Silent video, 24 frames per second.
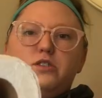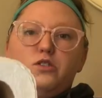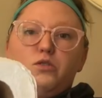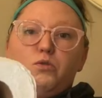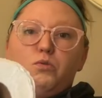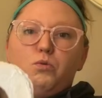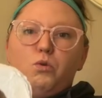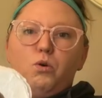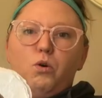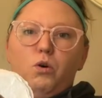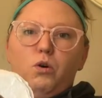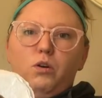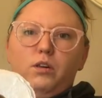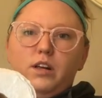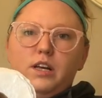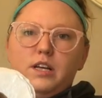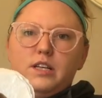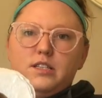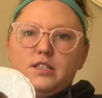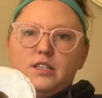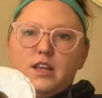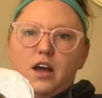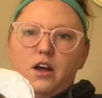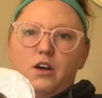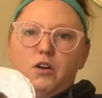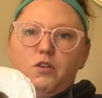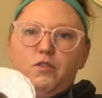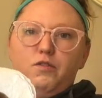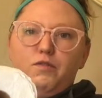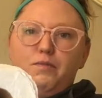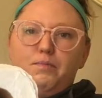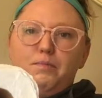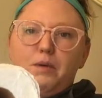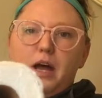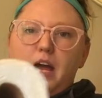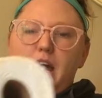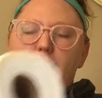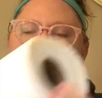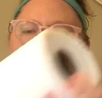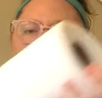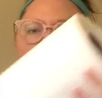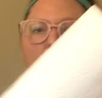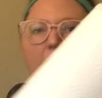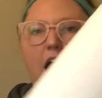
the roll itself, but